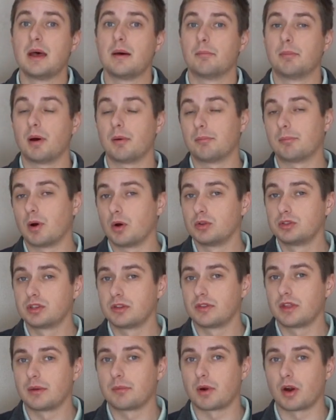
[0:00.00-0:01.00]
but most
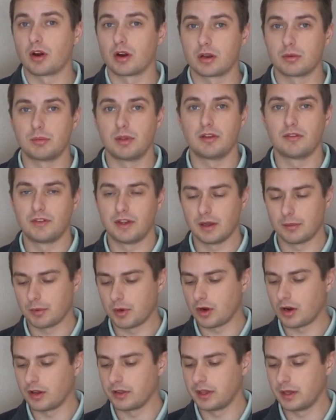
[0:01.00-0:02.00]
of them are going to be available
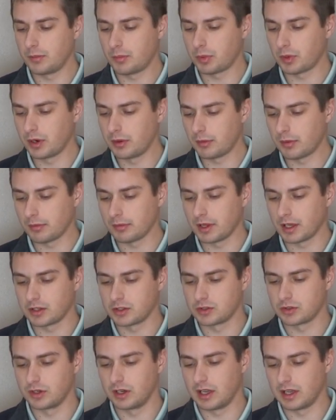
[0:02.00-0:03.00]
on the premium
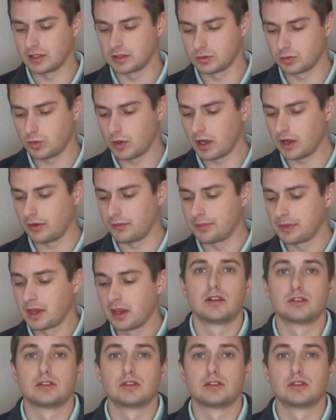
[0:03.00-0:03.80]
luxury as well.